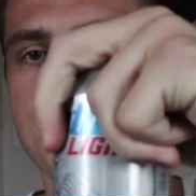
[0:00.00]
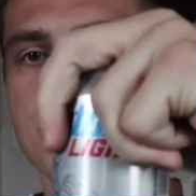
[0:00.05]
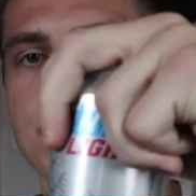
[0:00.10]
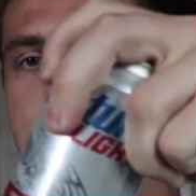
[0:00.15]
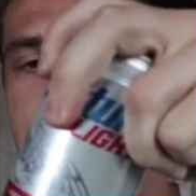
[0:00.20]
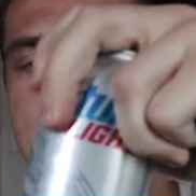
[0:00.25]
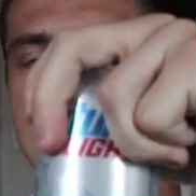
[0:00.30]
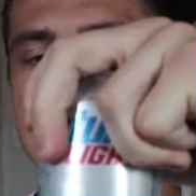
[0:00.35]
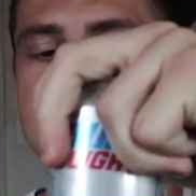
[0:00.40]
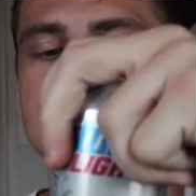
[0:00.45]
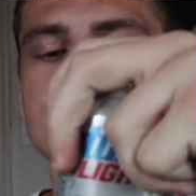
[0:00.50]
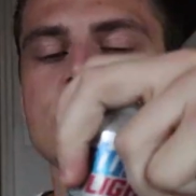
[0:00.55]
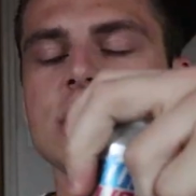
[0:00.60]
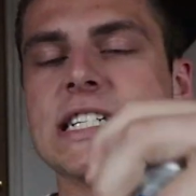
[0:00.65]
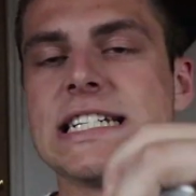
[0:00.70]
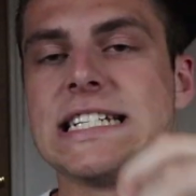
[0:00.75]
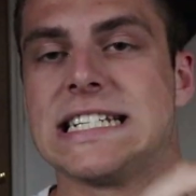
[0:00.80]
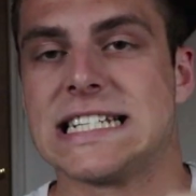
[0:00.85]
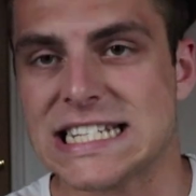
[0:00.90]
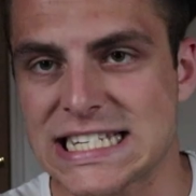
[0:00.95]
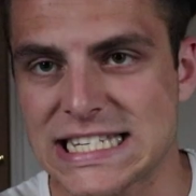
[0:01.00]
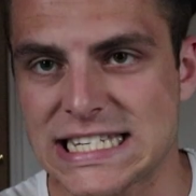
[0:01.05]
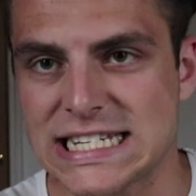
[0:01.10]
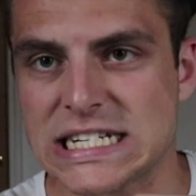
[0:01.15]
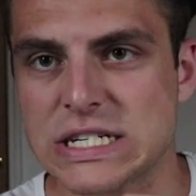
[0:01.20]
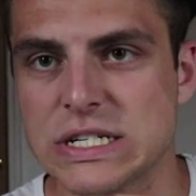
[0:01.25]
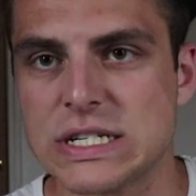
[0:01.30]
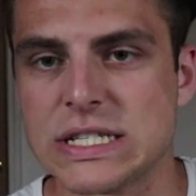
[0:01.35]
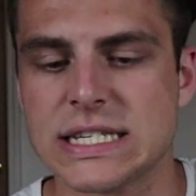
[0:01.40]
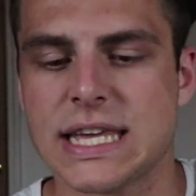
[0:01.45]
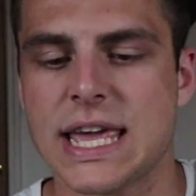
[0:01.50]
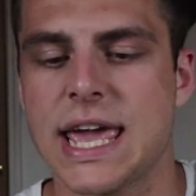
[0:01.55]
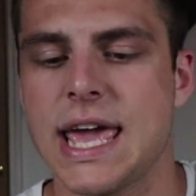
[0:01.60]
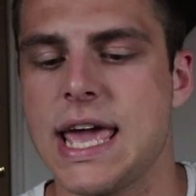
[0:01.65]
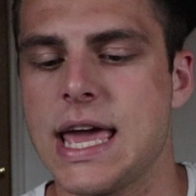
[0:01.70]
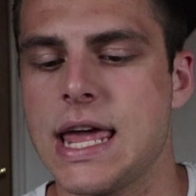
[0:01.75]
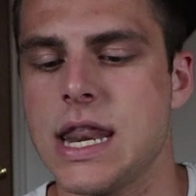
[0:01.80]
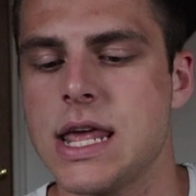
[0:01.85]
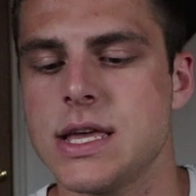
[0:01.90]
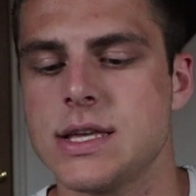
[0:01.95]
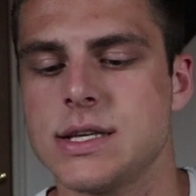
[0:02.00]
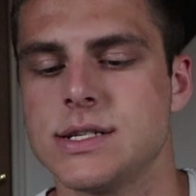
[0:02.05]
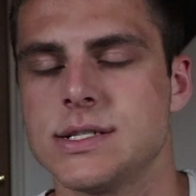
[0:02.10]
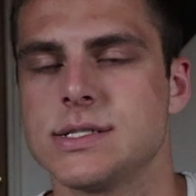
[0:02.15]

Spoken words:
put the natural light down in the can,